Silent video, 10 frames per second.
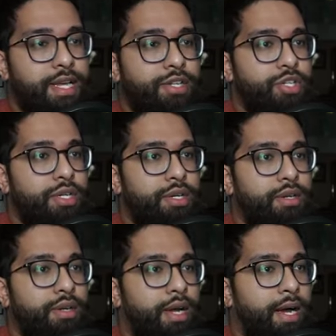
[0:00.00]
engine.
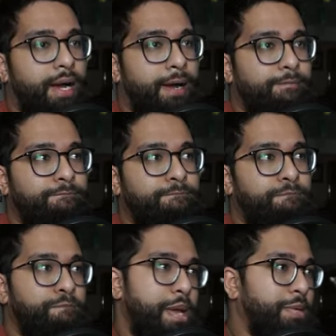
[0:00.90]
Um,
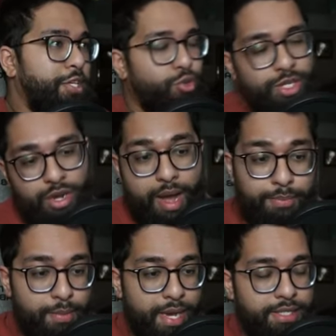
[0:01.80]
maybe there's ways to
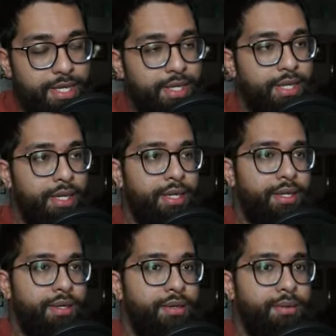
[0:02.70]
optimize it,
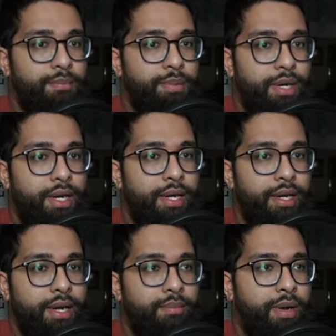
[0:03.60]
but
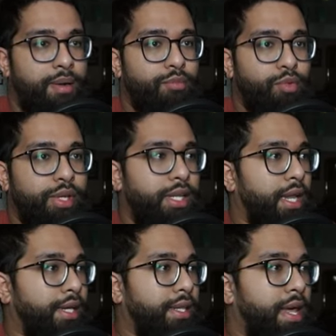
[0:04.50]
I'm, I'm really
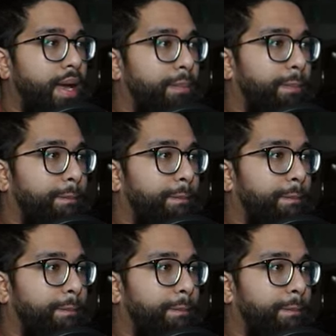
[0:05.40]
liking that.